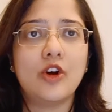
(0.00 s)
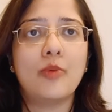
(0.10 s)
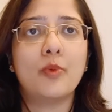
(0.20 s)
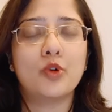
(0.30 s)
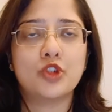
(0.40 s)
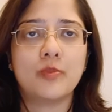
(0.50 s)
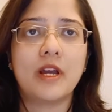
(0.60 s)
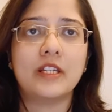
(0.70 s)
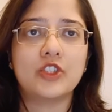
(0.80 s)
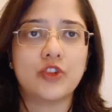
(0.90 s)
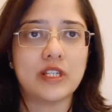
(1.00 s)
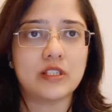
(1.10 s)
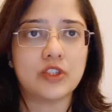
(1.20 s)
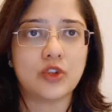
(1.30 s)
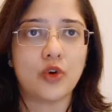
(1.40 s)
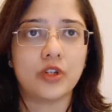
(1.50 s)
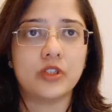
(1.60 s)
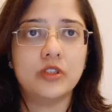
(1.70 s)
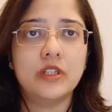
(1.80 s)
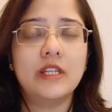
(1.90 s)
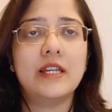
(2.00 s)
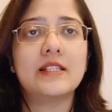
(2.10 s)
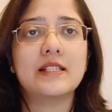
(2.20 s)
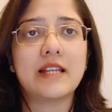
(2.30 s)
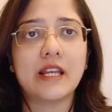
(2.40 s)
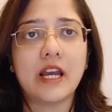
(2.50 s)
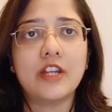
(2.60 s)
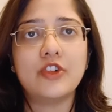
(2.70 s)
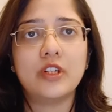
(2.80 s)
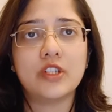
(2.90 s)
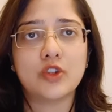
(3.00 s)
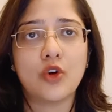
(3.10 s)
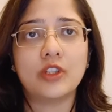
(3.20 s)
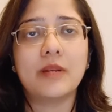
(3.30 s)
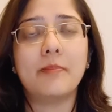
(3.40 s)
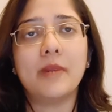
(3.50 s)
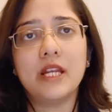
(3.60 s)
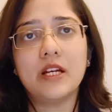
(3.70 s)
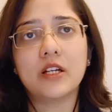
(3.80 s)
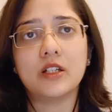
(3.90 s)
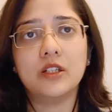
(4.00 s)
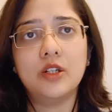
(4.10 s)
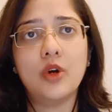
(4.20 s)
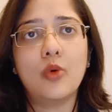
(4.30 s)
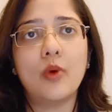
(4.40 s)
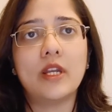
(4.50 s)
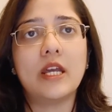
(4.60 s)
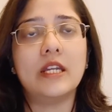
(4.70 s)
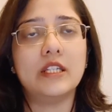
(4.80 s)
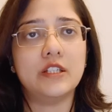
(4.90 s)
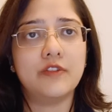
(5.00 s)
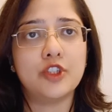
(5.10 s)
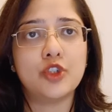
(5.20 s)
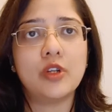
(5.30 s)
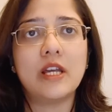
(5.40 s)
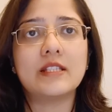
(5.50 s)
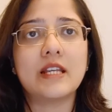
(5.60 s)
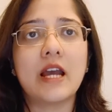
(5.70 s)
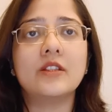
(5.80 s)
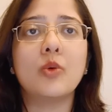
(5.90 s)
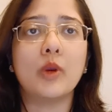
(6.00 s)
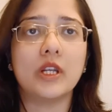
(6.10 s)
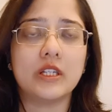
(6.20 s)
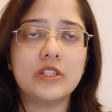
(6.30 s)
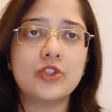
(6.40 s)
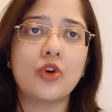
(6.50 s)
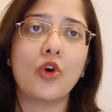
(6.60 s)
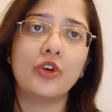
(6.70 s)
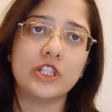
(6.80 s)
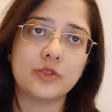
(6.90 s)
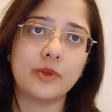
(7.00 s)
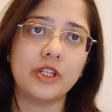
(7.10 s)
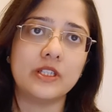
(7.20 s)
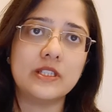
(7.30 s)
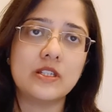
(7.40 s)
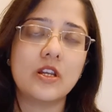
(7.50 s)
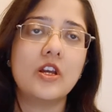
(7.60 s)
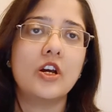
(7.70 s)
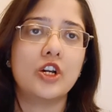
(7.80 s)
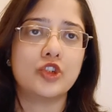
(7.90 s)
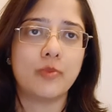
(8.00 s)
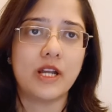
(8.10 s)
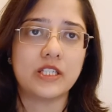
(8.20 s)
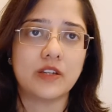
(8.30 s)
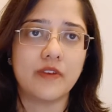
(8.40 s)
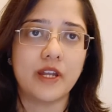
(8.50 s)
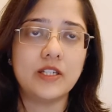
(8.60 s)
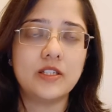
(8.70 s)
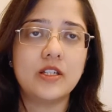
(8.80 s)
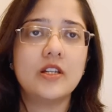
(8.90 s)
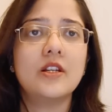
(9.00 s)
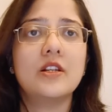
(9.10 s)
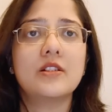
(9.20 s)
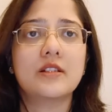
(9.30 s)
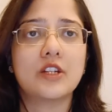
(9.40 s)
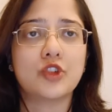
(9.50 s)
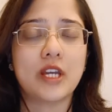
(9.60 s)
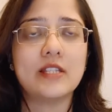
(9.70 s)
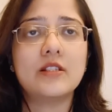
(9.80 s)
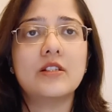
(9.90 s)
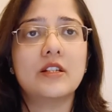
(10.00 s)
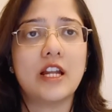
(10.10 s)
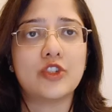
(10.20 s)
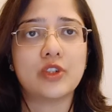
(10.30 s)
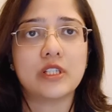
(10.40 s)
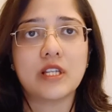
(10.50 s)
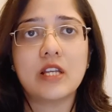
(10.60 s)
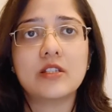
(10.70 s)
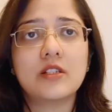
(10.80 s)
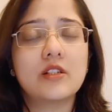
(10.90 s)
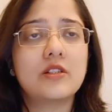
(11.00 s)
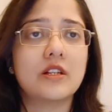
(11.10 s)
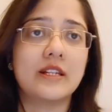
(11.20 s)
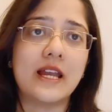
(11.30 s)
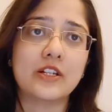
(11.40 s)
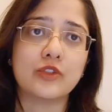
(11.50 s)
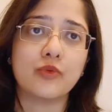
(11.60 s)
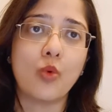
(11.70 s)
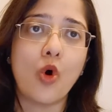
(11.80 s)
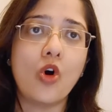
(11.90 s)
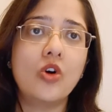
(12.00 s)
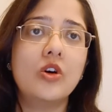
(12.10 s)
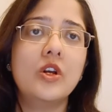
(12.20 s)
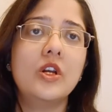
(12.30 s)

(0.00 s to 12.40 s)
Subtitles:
or post-traumatic stress disorder is a psychiatric disorder that may occur when an individual has either witnessed or experienced a traumatic event, such as natural disasters, an act of war,